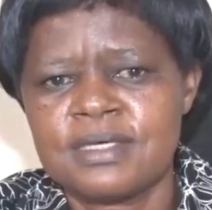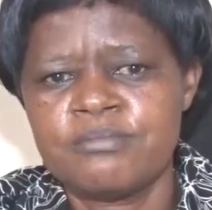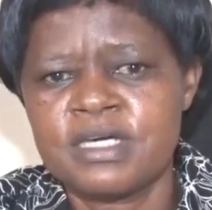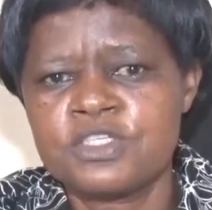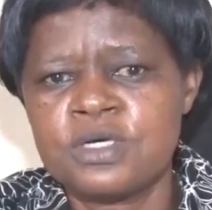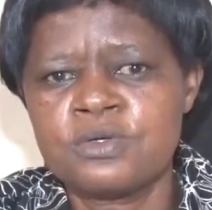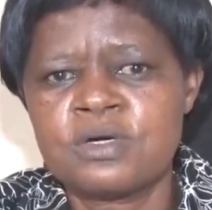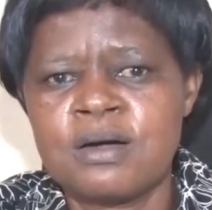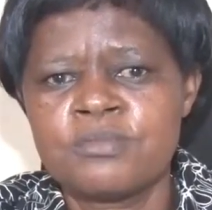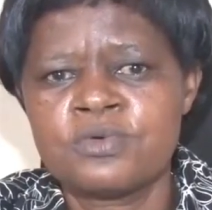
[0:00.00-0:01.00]
Make sure you
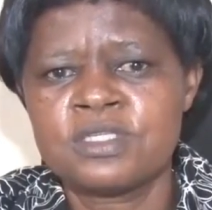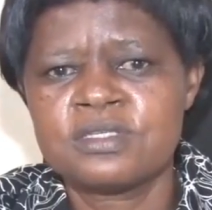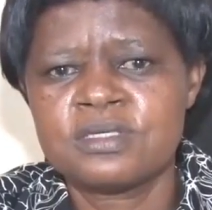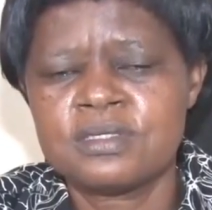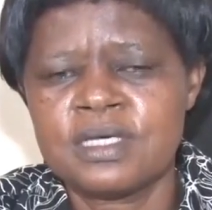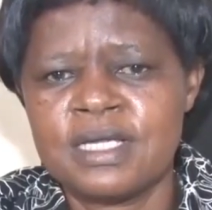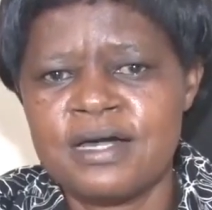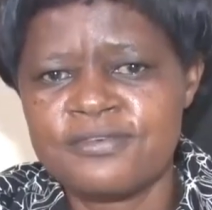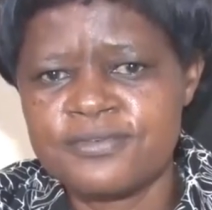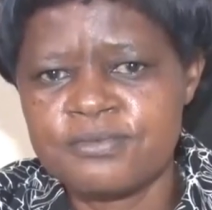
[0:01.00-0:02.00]
come with
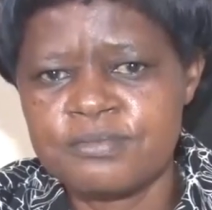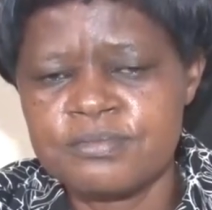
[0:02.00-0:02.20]
enough